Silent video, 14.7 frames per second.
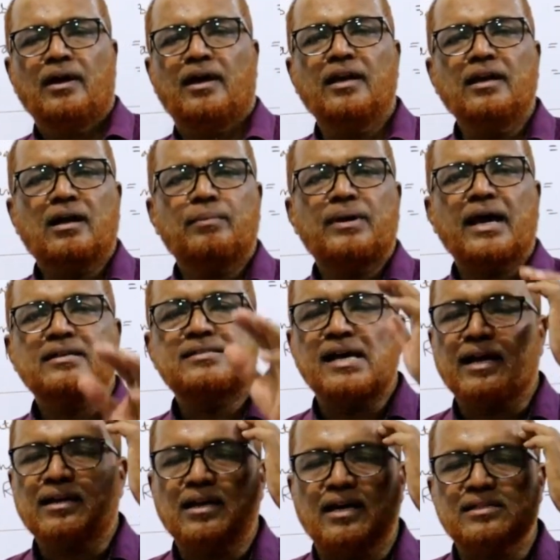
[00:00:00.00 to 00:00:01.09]
Income Tax
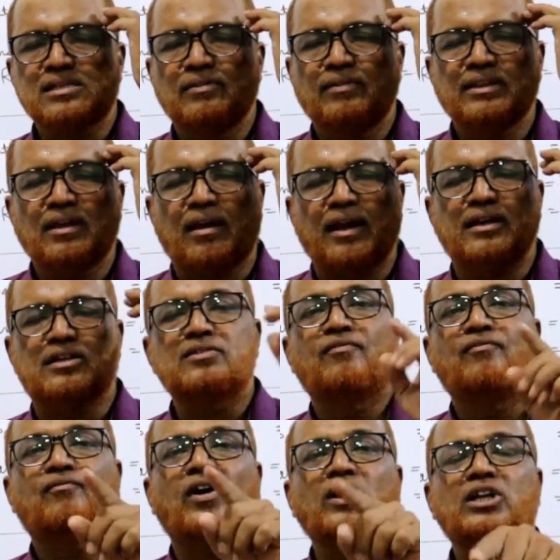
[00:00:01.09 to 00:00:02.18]
Act has given the rate.
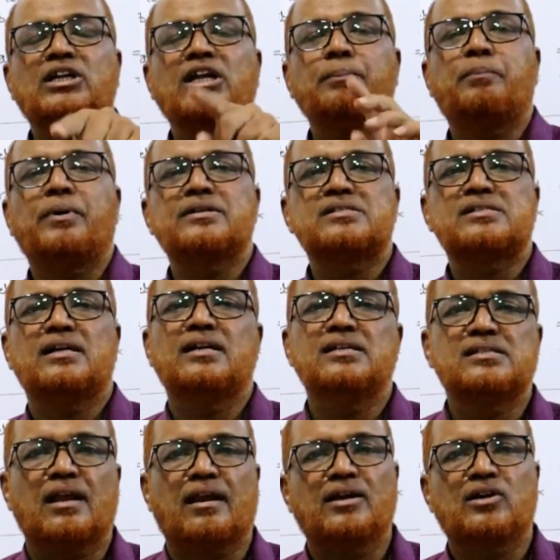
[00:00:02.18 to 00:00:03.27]
40% is
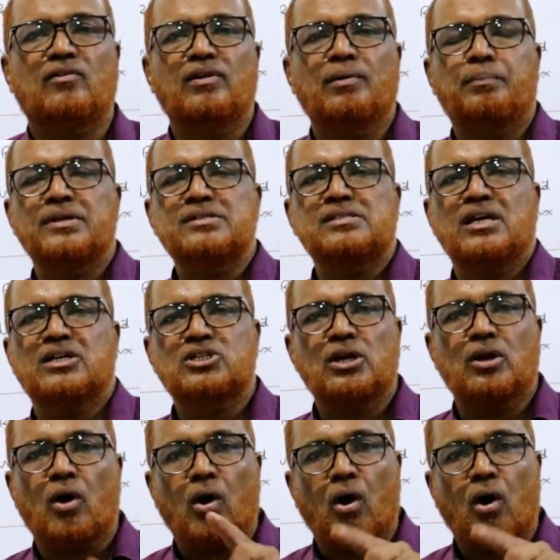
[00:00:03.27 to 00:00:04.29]
the rate of depreciation